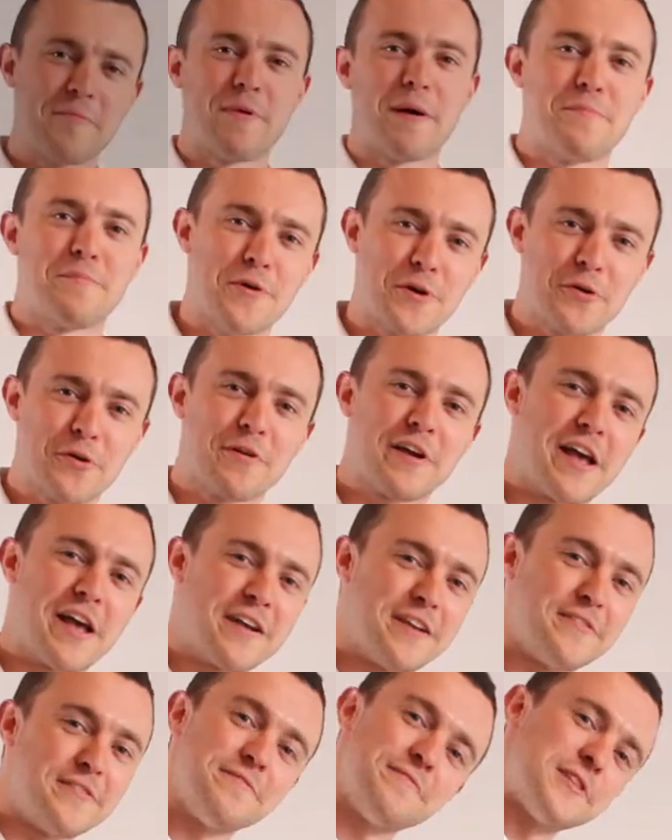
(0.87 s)
Matt Perger
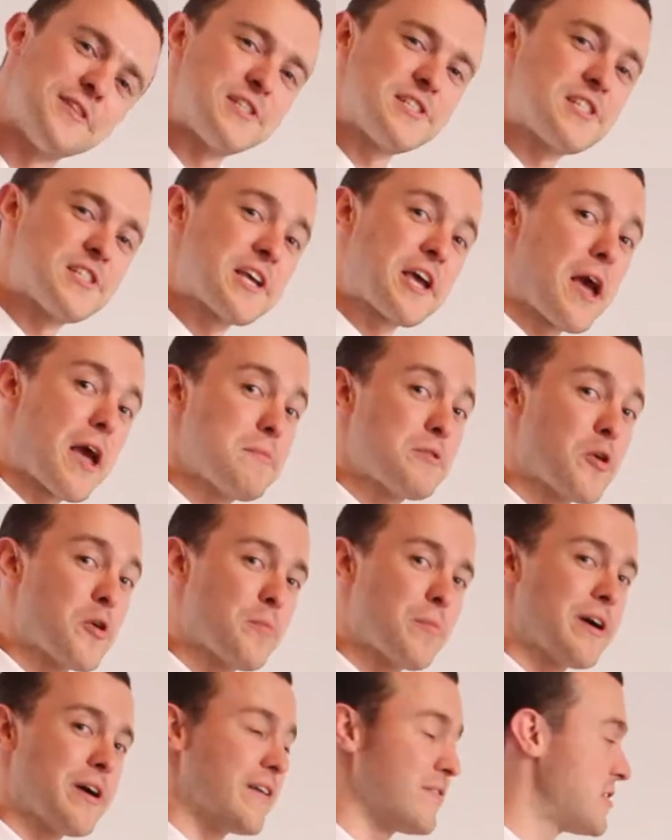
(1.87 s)
again, and this is the Cameo
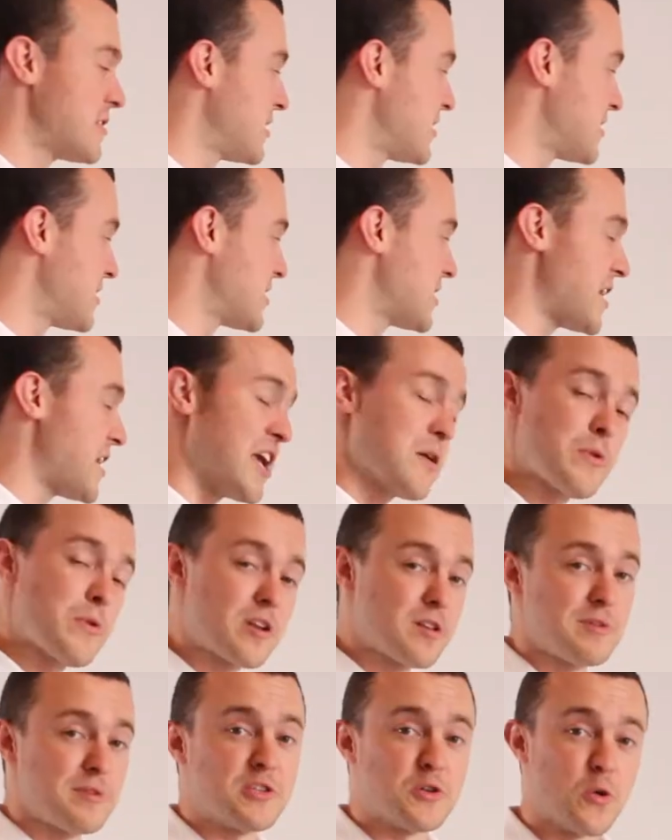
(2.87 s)
by Eversys. Today we're
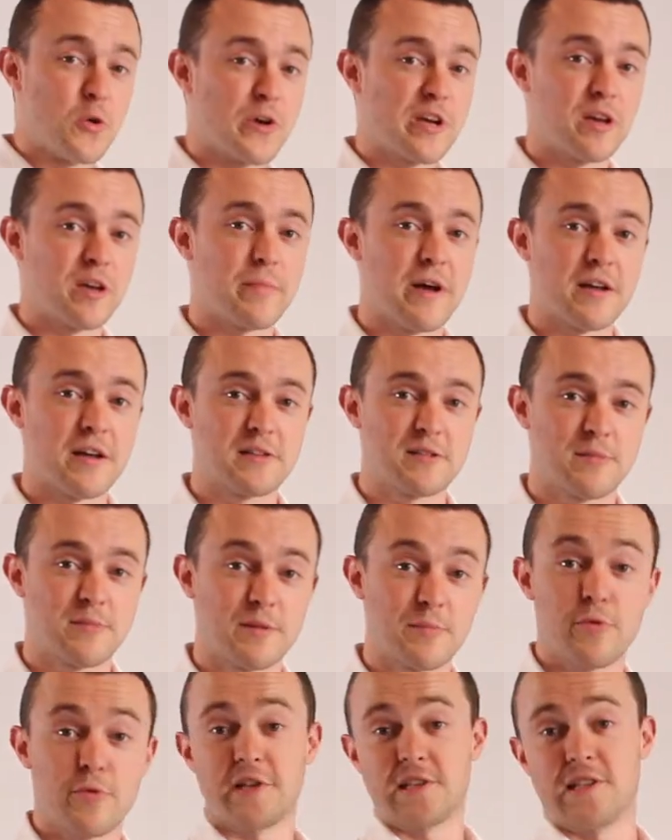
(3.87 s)
going to be talking about
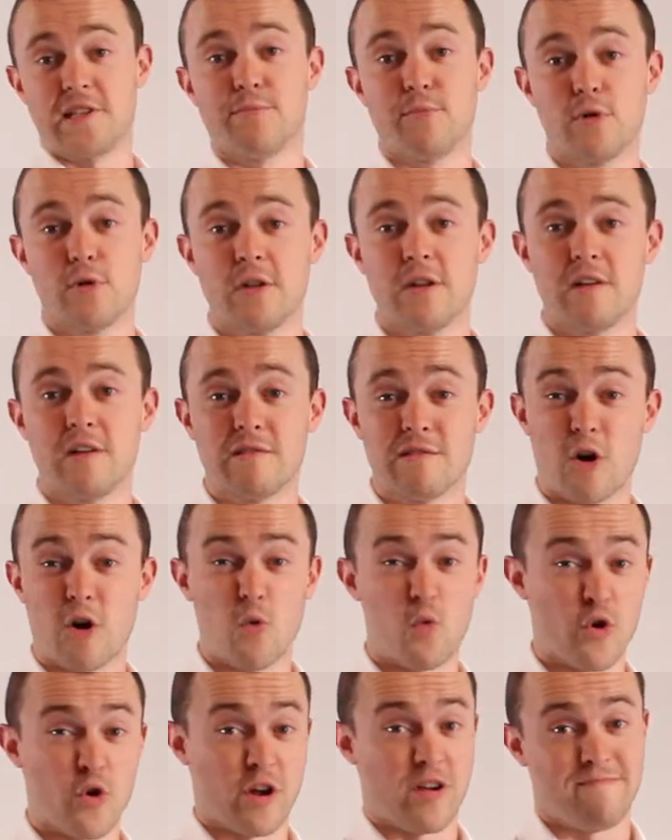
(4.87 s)
something pretty simple,
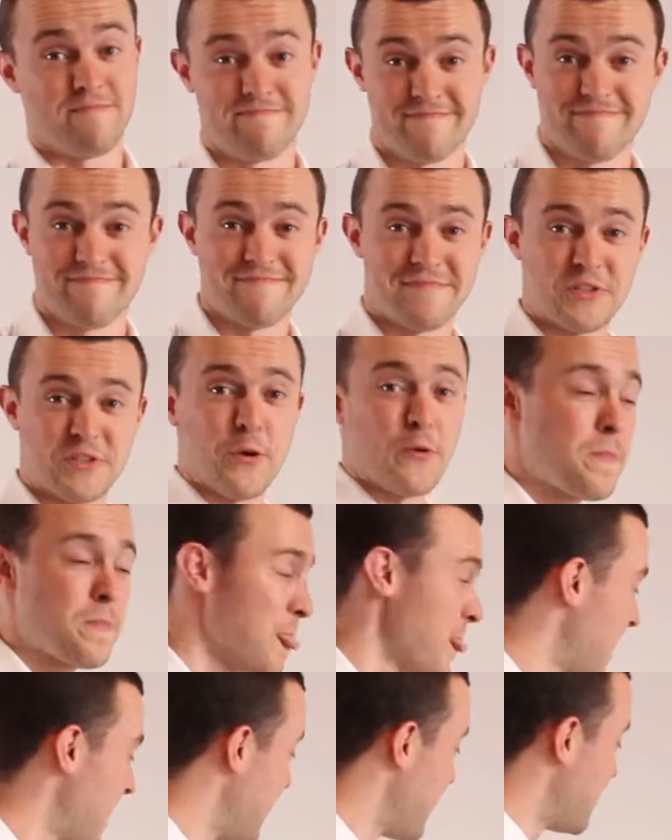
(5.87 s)
hot water. So
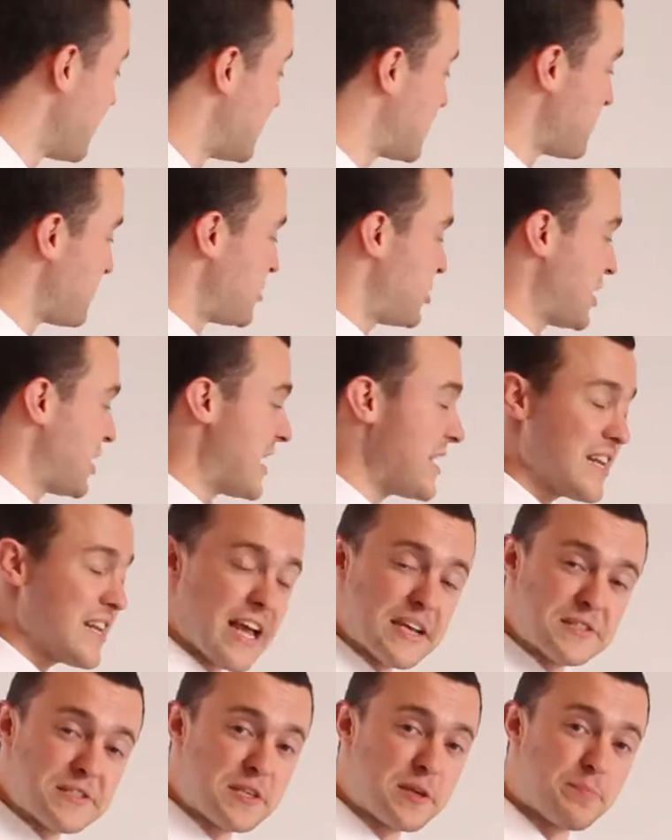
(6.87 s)
this machine
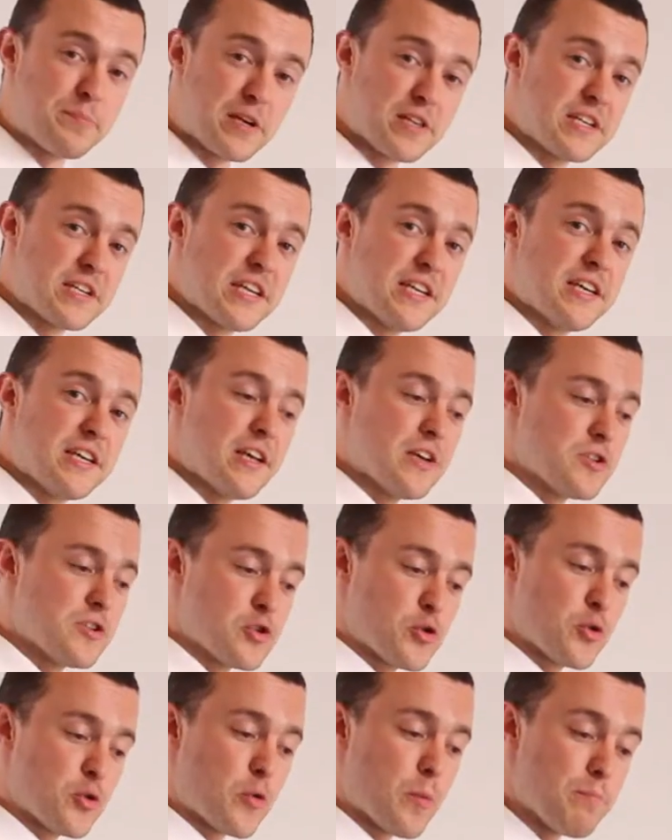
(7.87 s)
has the ability
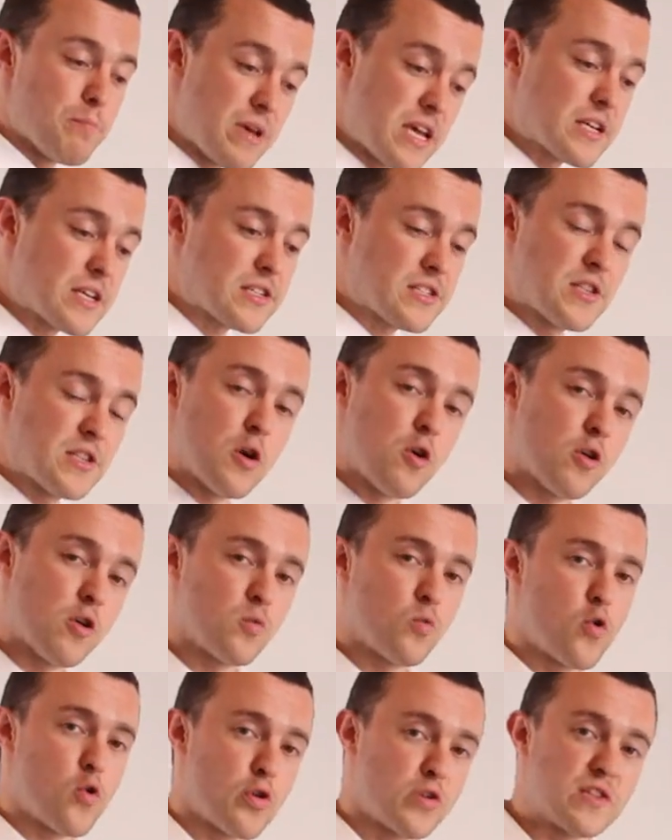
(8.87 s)
to mix the hot
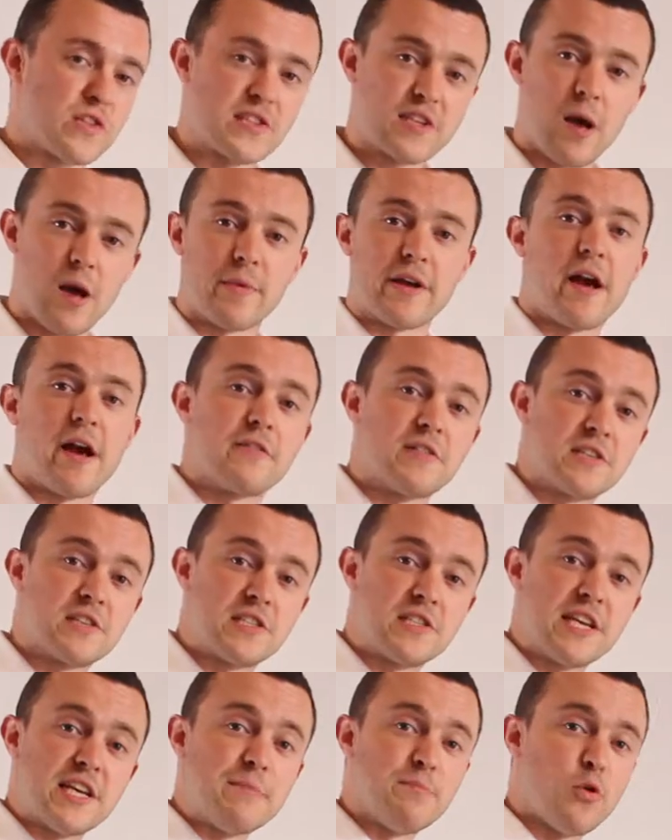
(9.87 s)
water that's coming out of the
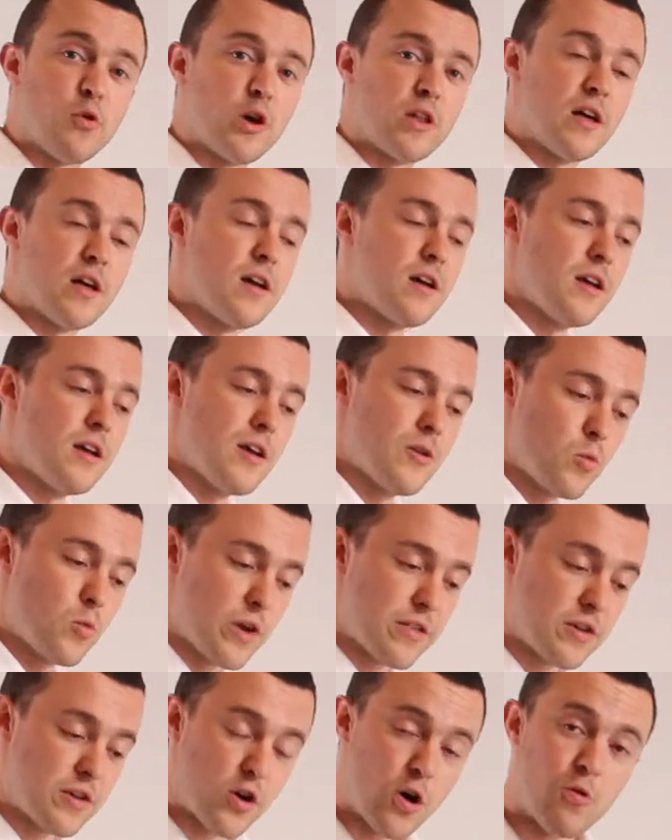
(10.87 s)
steam boiler
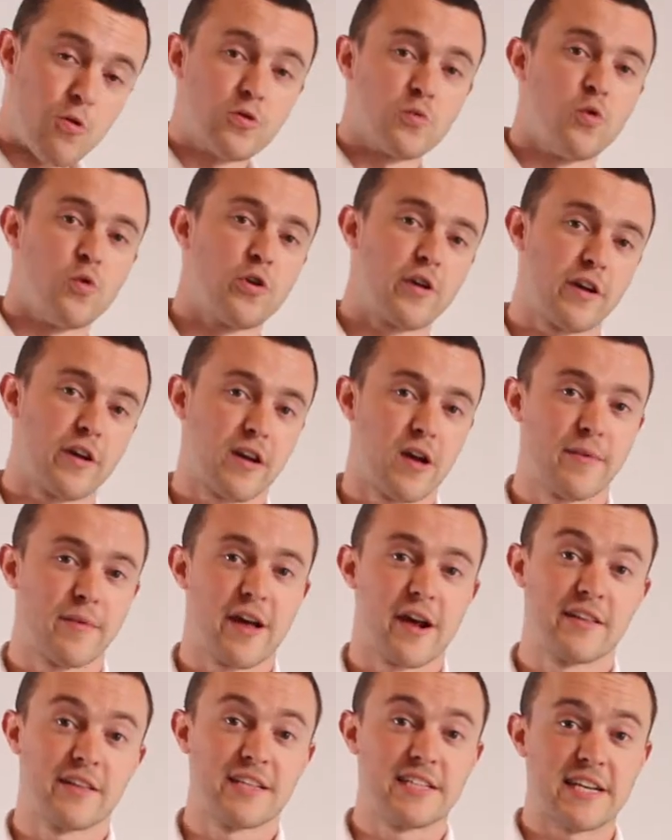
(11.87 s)
with cold water coming
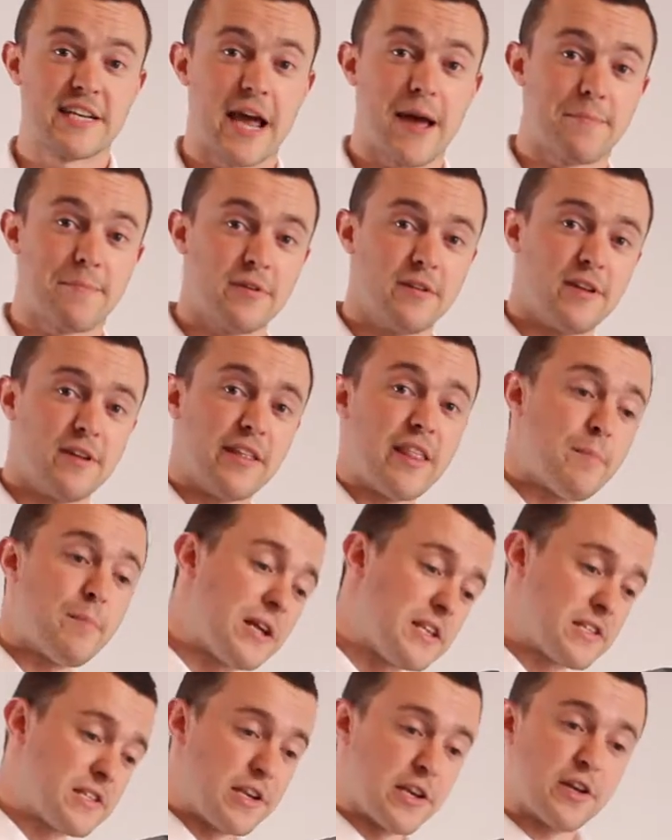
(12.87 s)
out of the tap. And that
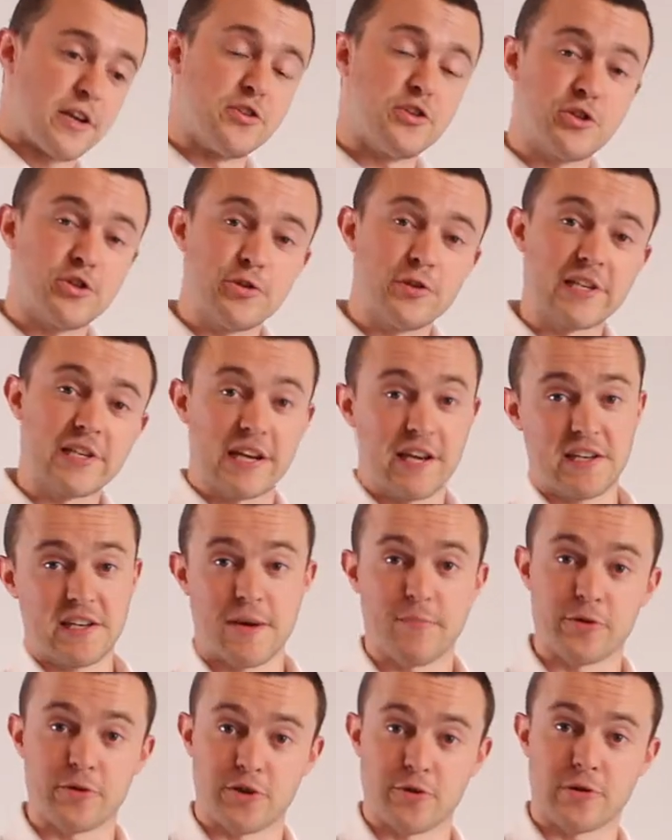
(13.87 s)
means that it can choose any
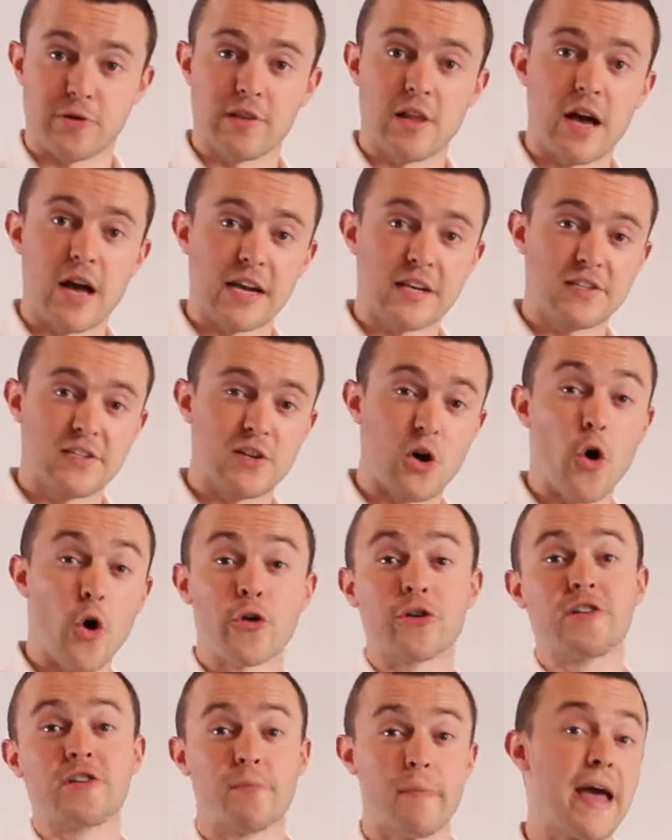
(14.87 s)
temperature it likes
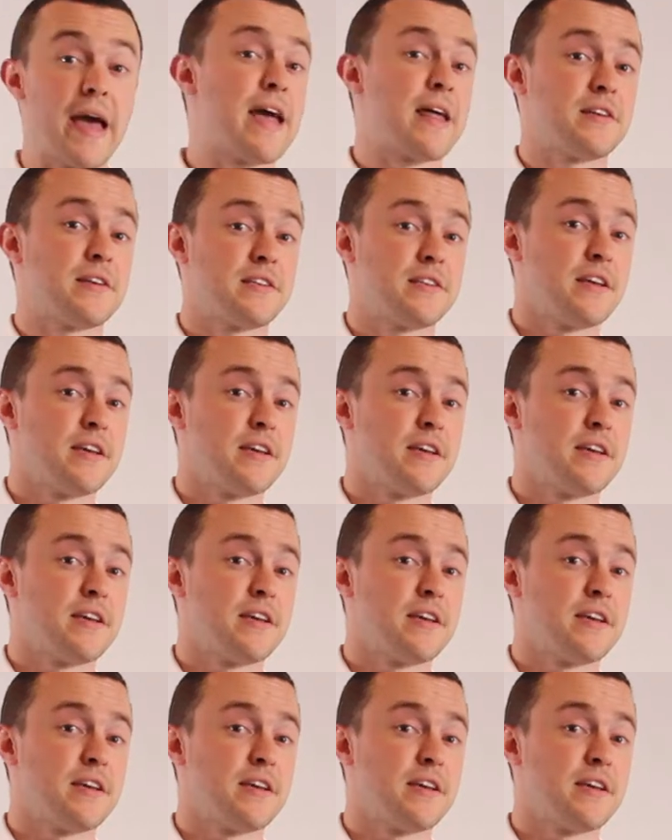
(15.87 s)
on demand.